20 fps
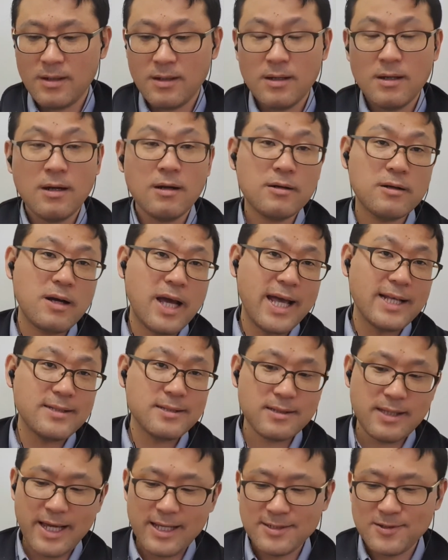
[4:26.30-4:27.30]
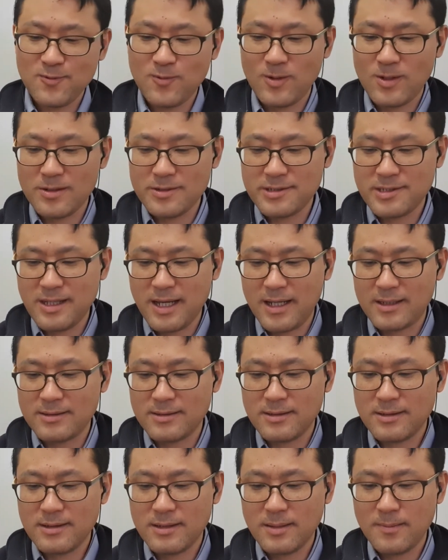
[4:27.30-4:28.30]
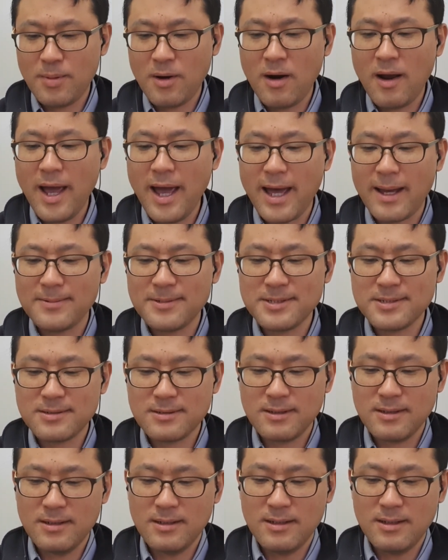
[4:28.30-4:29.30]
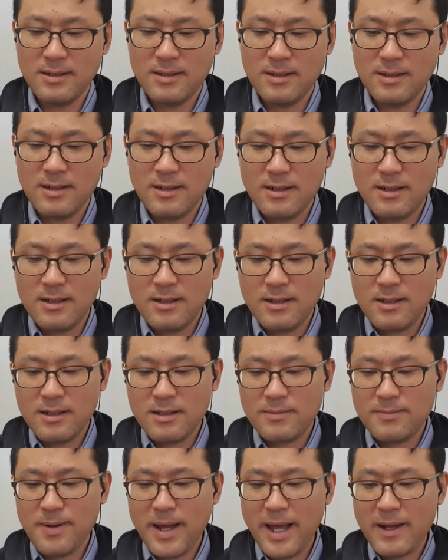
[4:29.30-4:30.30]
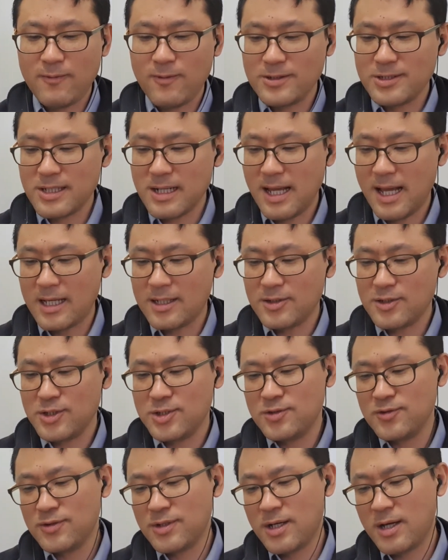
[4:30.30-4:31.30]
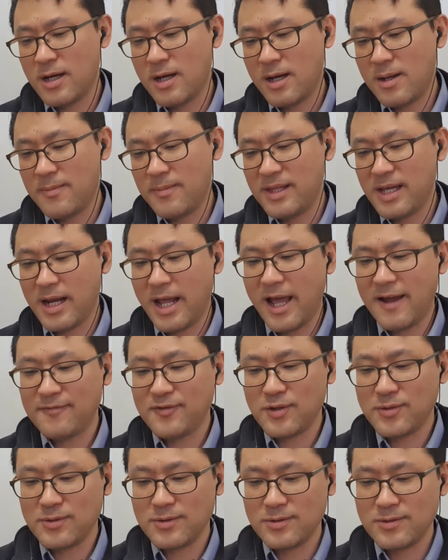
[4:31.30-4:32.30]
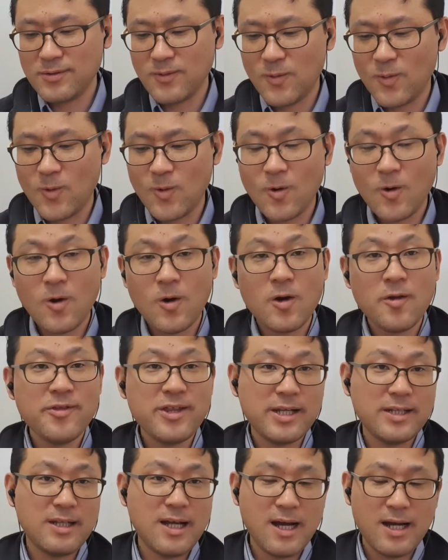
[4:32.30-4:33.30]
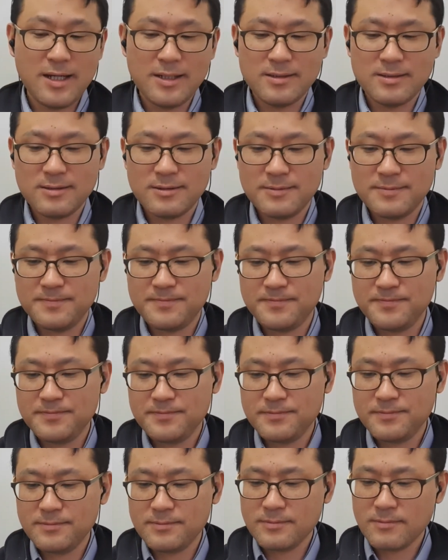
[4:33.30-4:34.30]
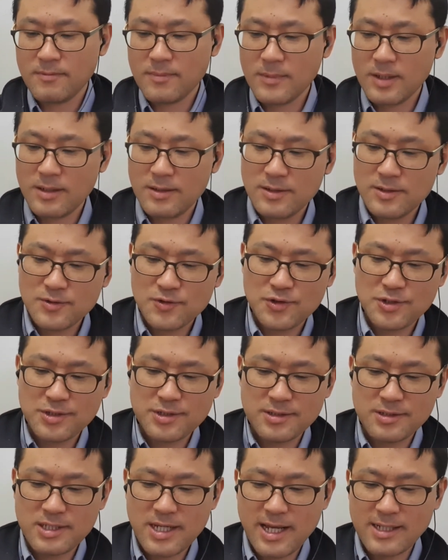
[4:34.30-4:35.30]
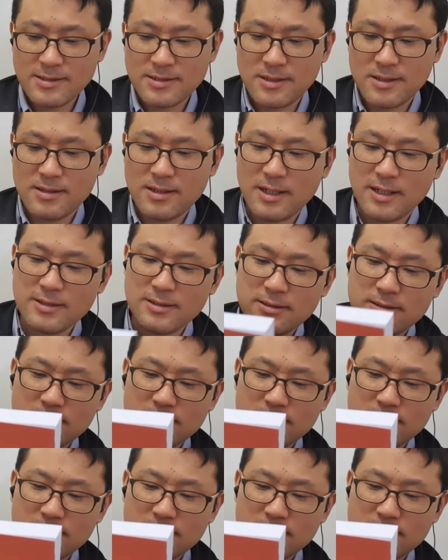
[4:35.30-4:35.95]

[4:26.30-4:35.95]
Her guess was that perhaps the bag was likely to come that afternoon or that night. She suggested that